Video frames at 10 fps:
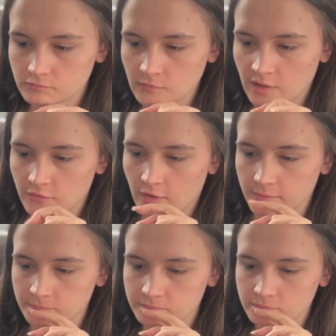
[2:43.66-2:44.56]
That's fine.
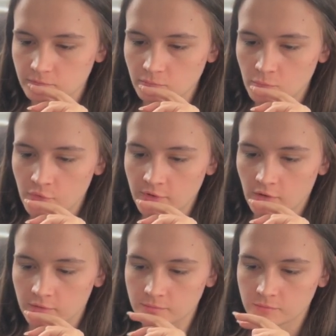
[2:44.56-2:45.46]
Moving
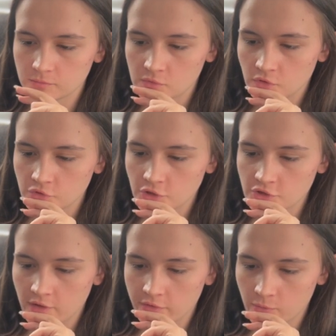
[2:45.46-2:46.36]
on. Don't judge
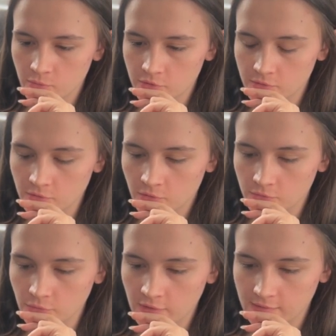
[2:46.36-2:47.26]
how they're ordered
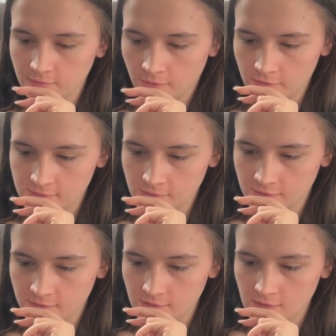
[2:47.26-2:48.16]
or like how they look.
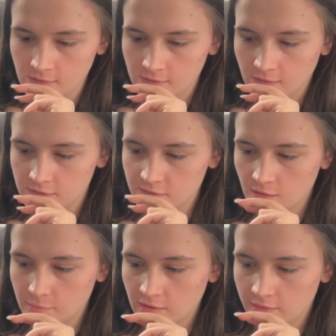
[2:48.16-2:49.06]
Next
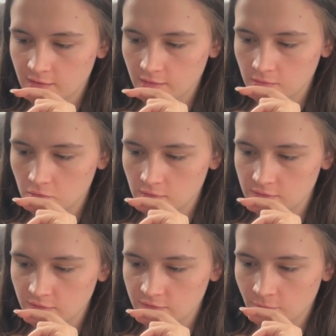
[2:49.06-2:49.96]
up, I think I know who
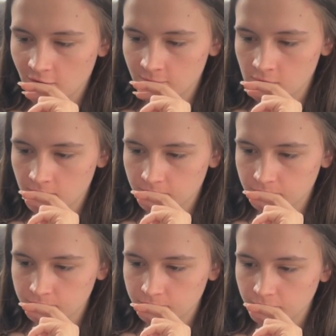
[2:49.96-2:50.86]
this is.
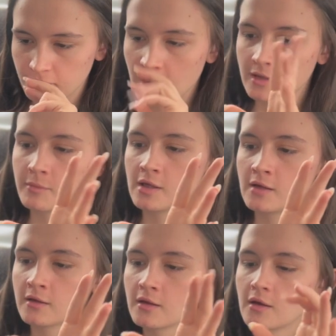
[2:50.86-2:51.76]

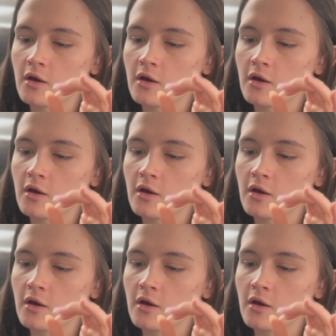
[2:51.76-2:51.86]
Megumi!